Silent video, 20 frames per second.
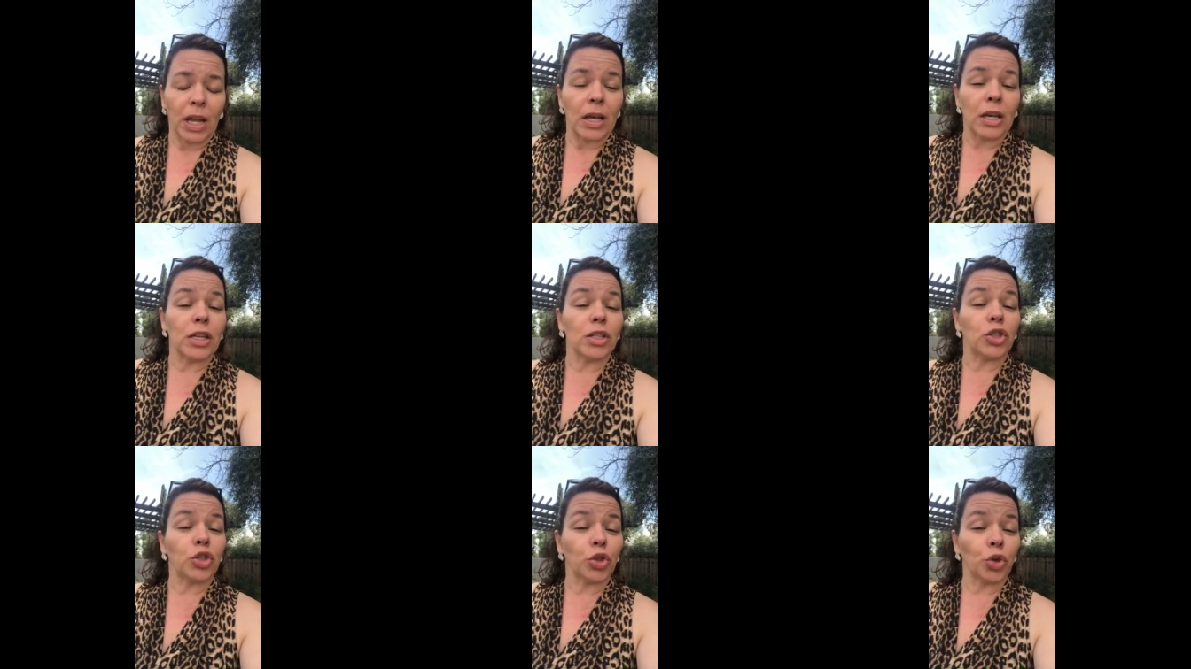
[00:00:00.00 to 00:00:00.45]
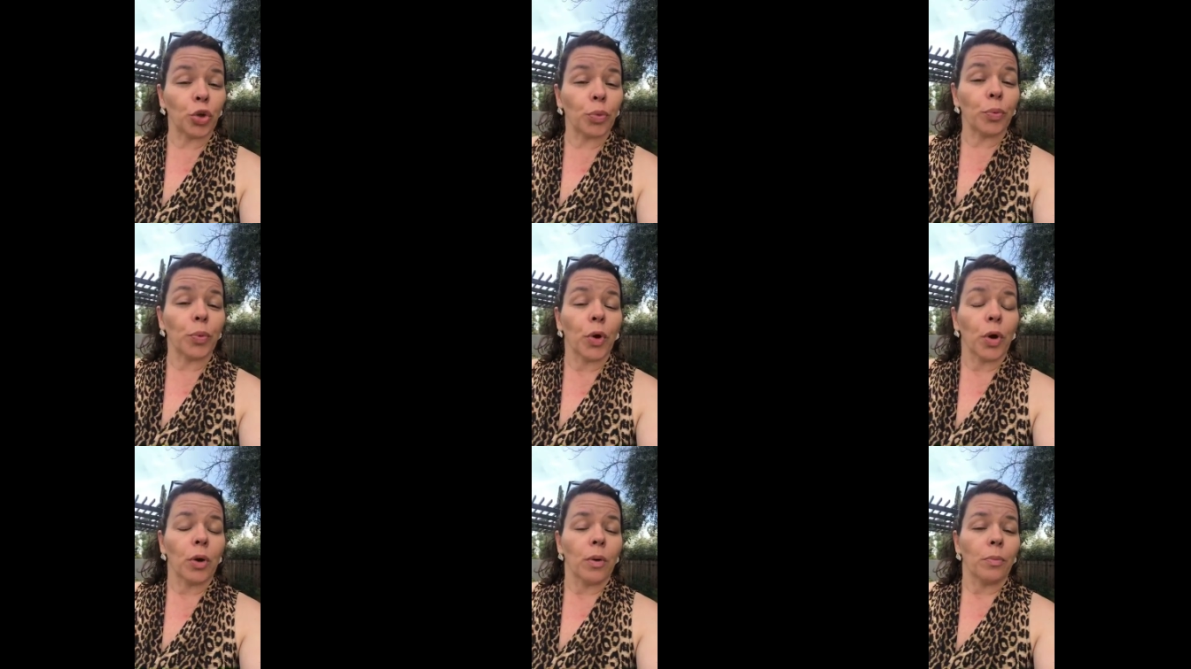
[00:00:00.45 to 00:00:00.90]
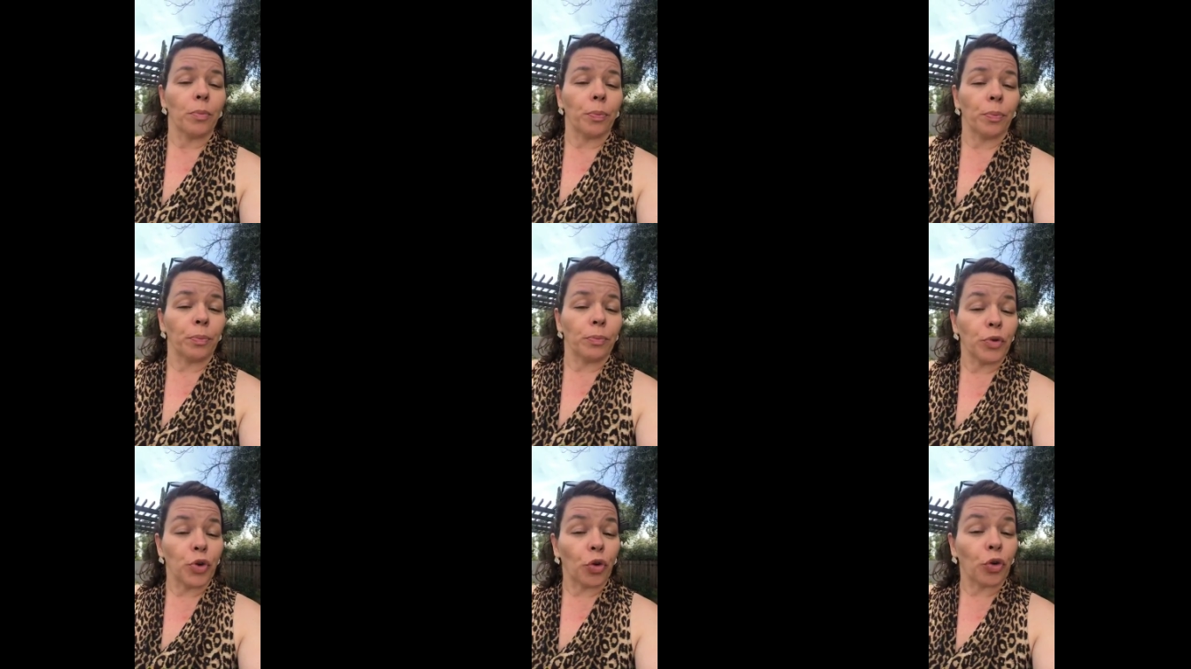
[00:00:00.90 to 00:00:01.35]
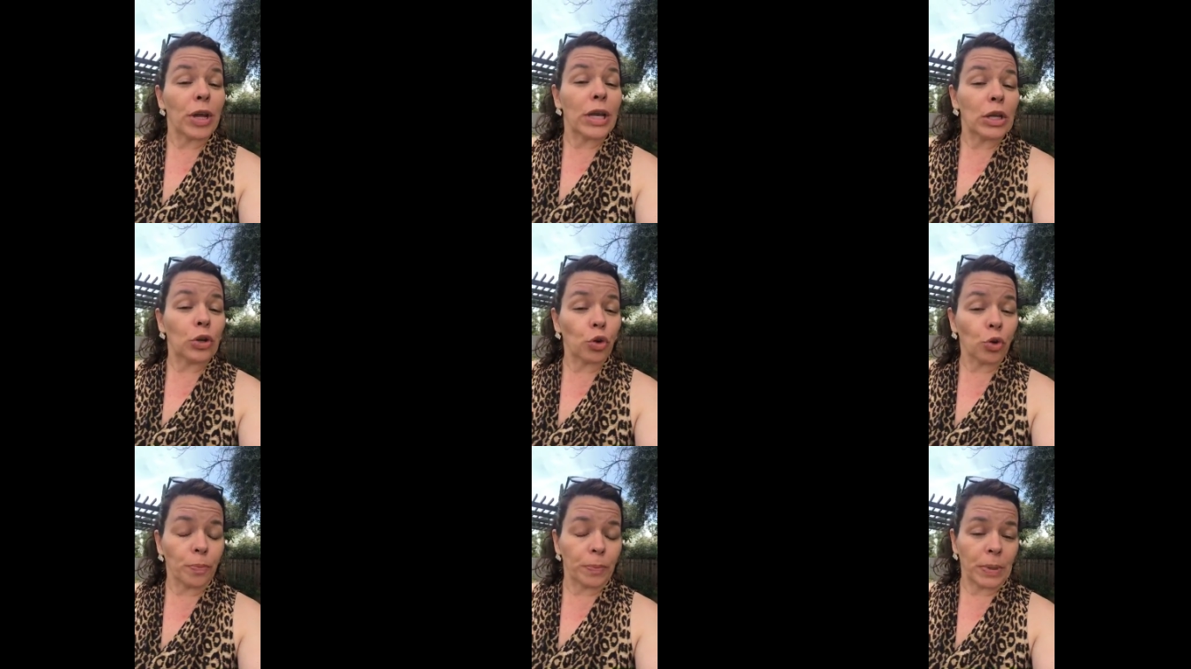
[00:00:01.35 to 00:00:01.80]
is your your
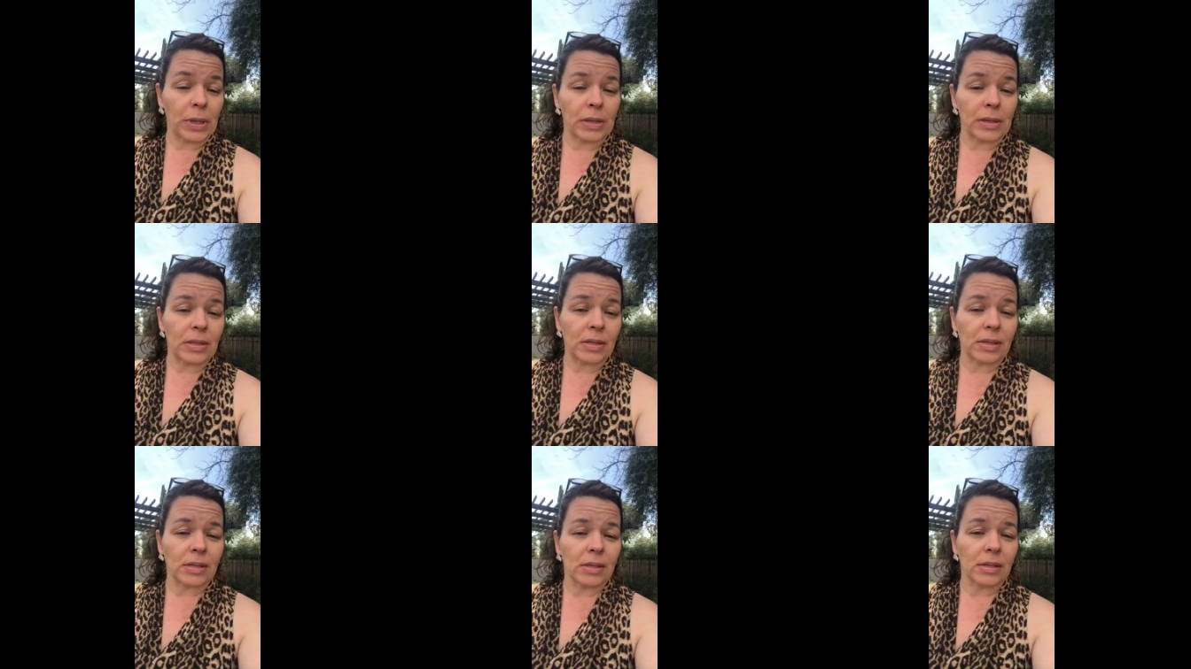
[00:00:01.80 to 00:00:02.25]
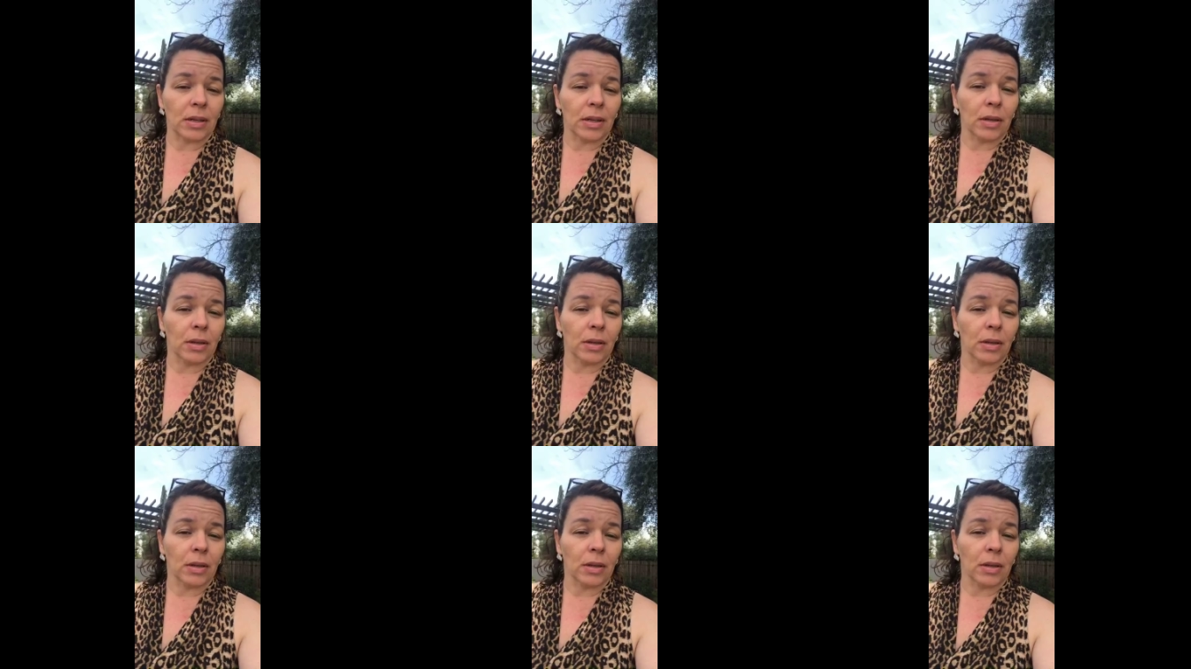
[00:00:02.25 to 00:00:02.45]
inner peace